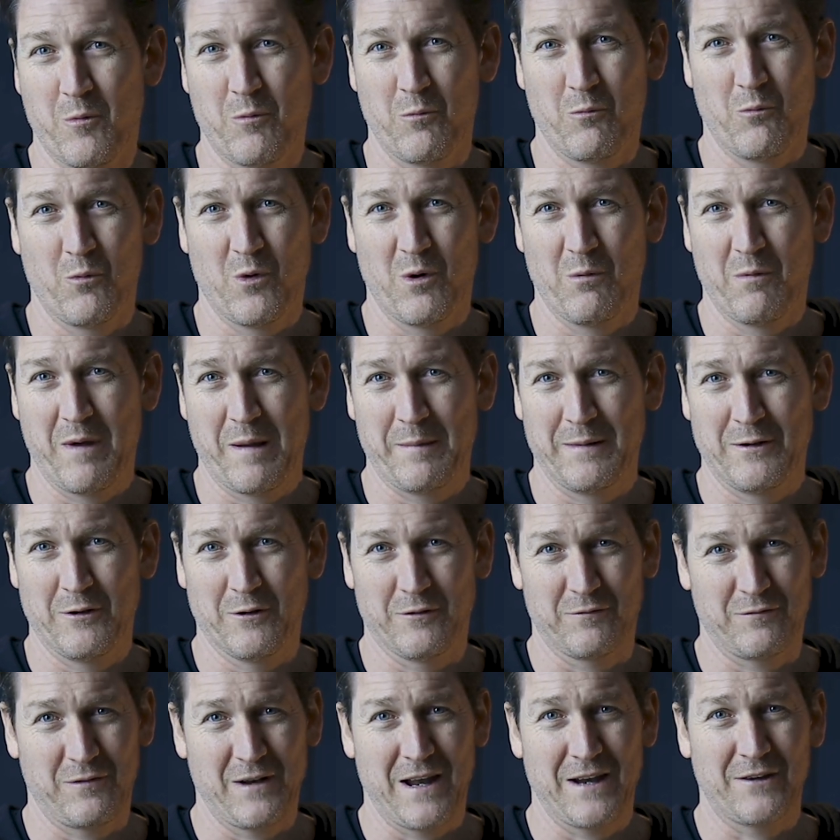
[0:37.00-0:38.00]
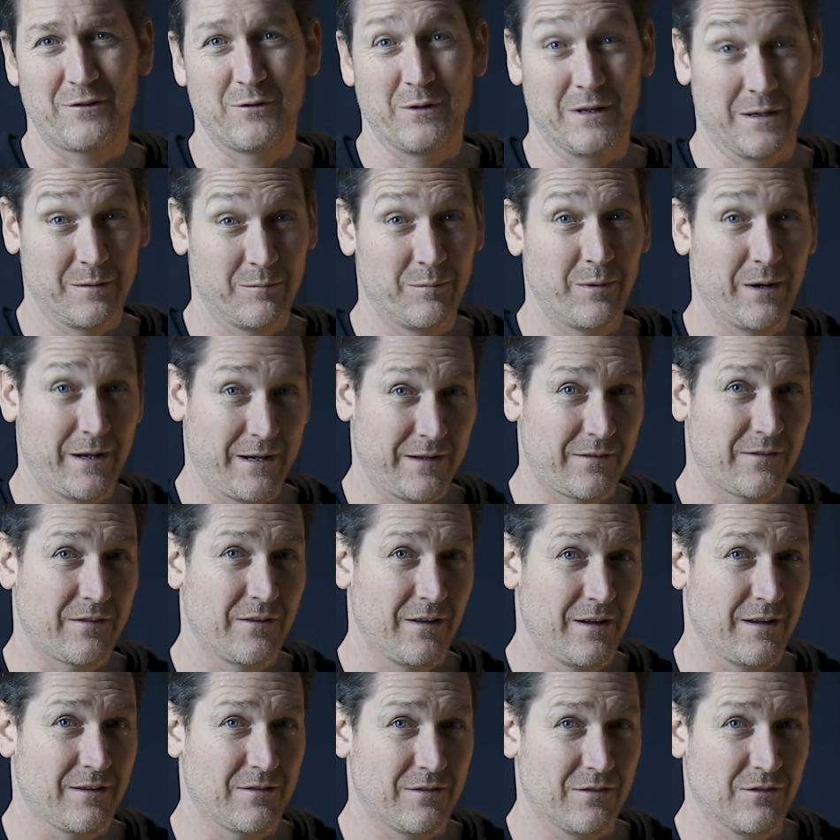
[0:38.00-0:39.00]
Well, maybe not flattering, but it's
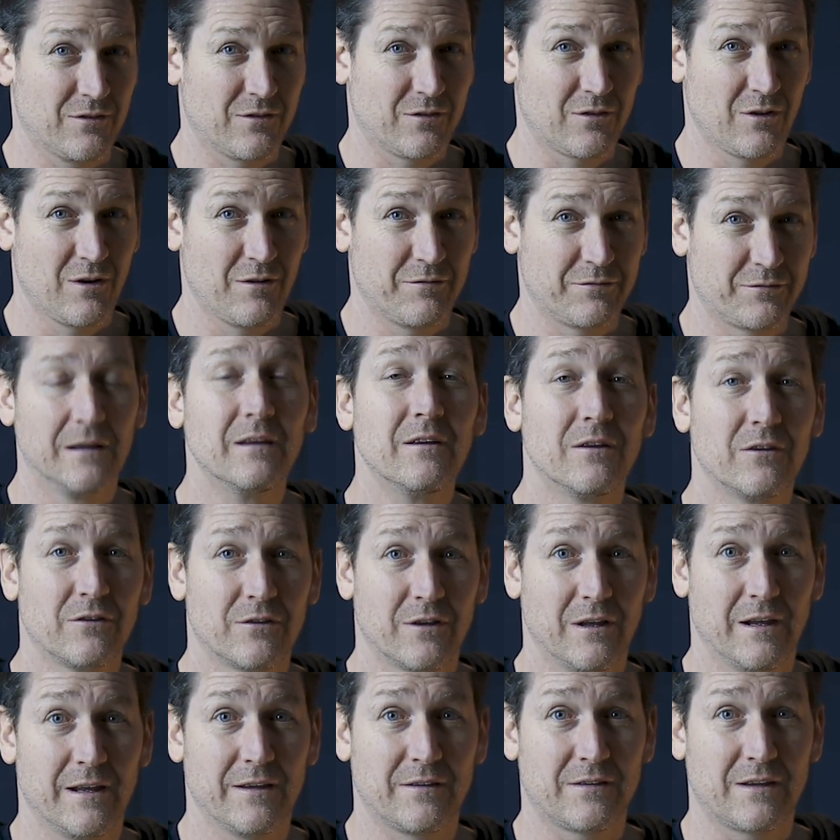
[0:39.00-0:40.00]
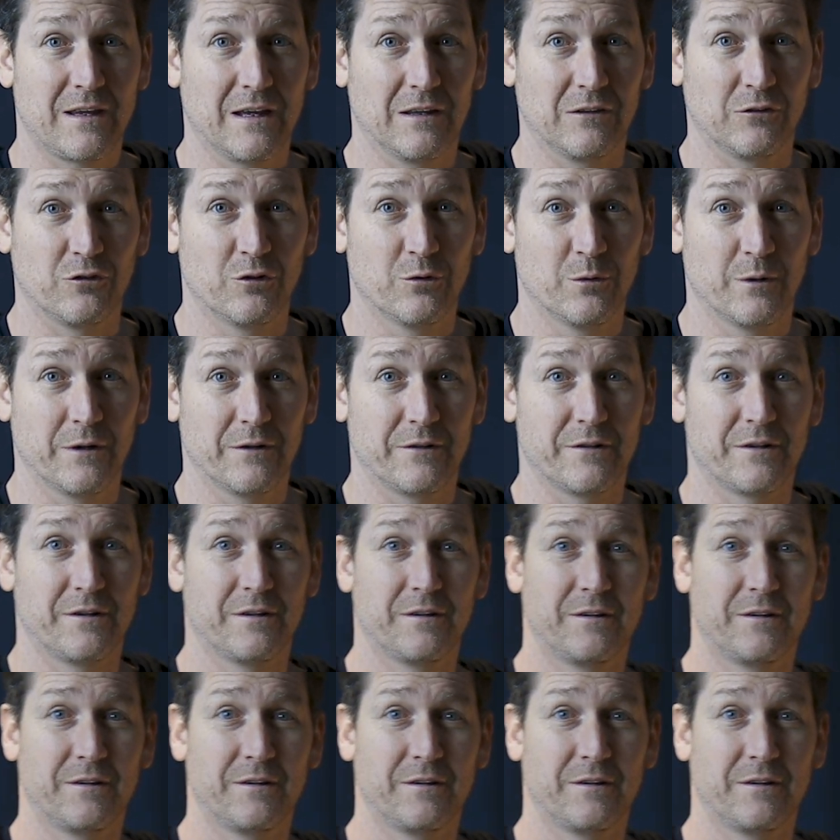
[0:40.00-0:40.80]
nice and soft. So let's get to it.